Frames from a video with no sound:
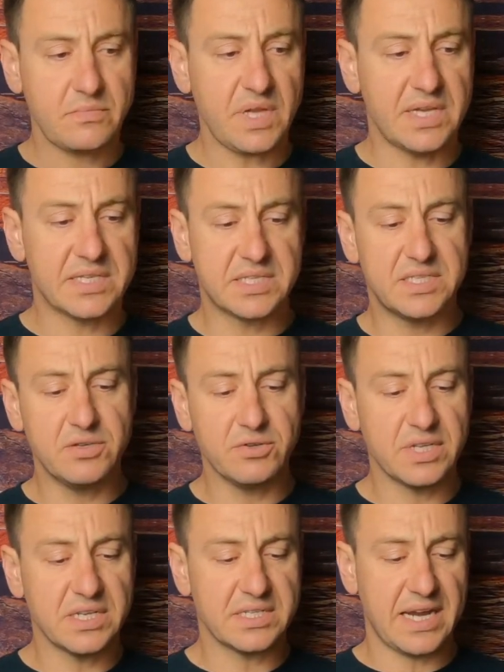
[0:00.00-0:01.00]
it still
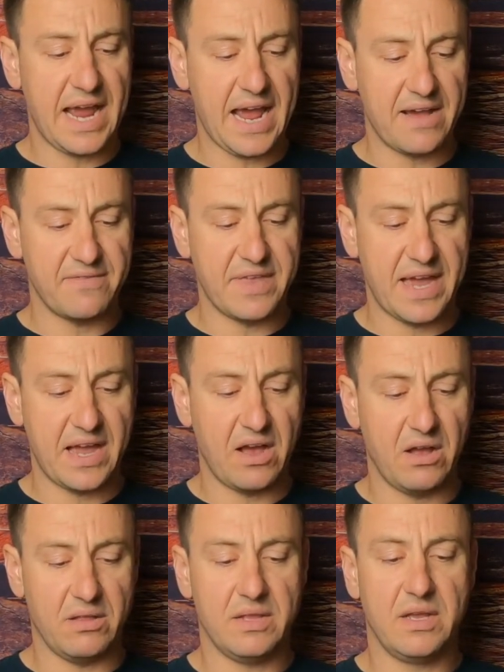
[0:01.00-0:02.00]
doesn't have that
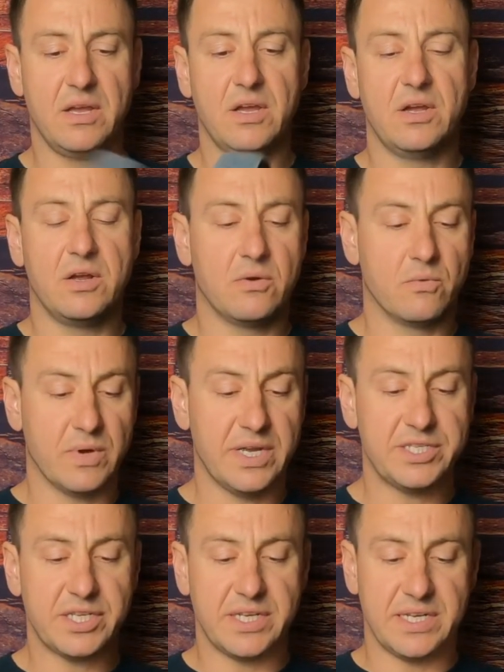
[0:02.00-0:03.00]

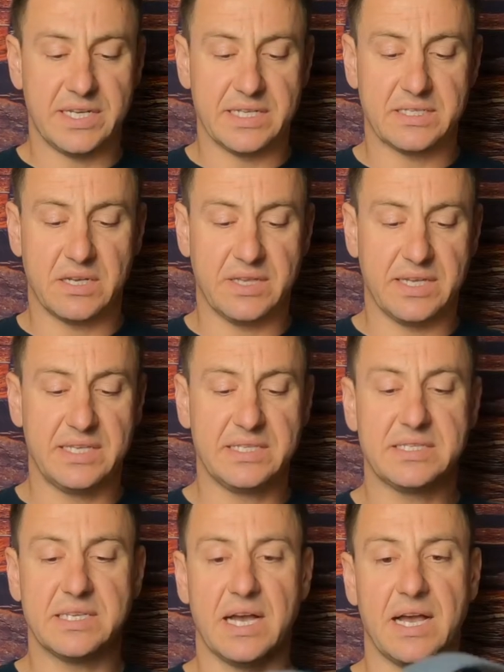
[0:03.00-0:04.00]
rigidness on the
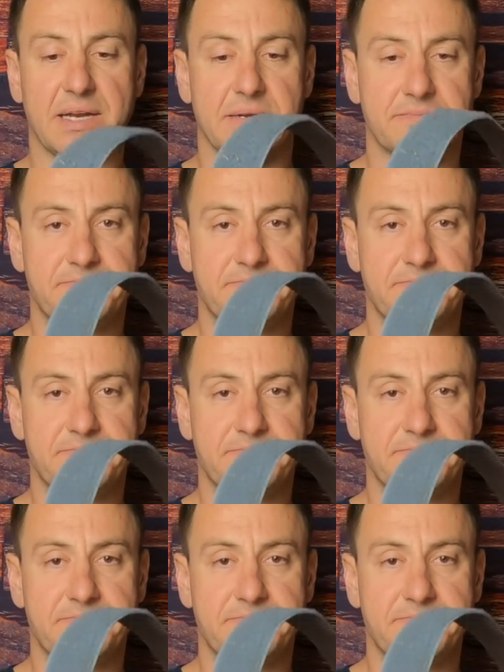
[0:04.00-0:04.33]
inside,